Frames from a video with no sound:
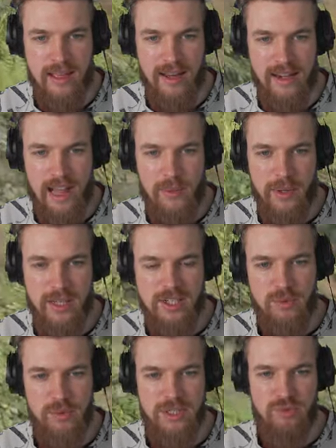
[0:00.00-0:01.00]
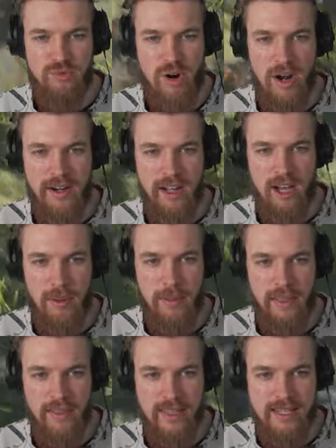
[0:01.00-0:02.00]
And now we're going to want to run up
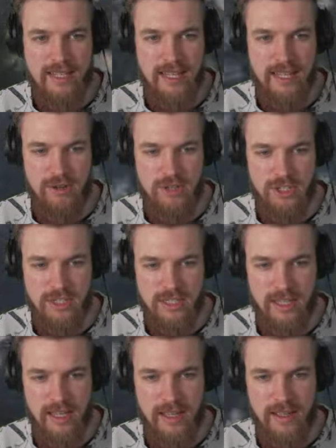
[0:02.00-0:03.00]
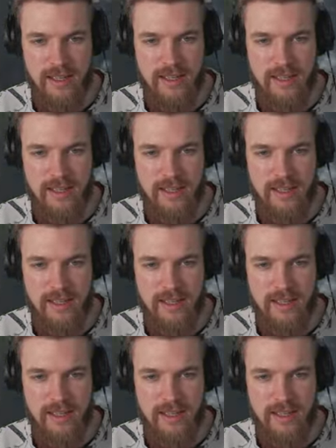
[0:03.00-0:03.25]
this hill just here.